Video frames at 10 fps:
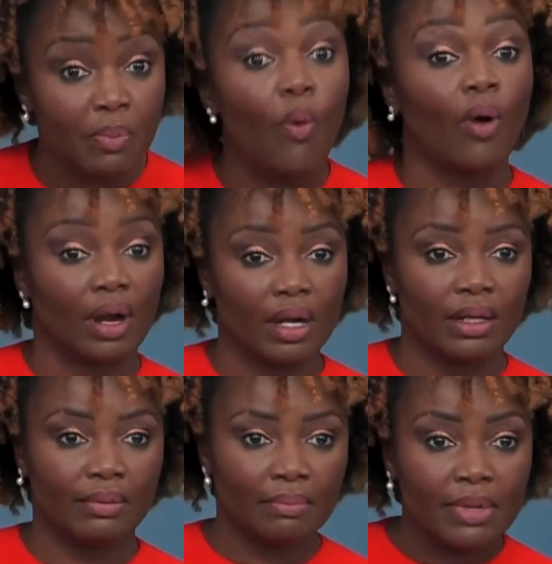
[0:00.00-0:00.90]
more
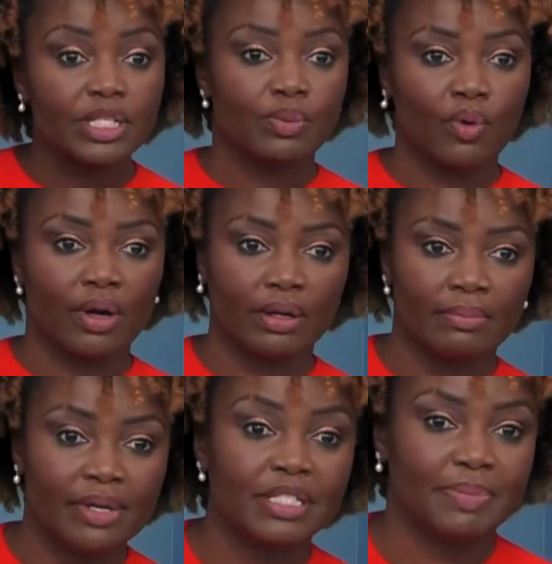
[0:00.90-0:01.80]

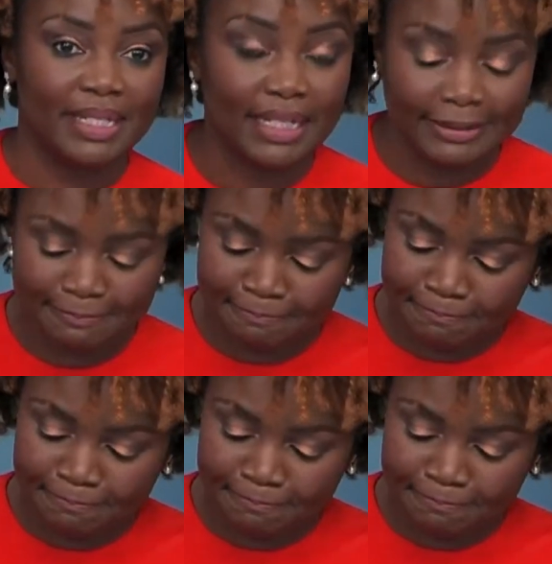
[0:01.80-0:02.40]
must be done.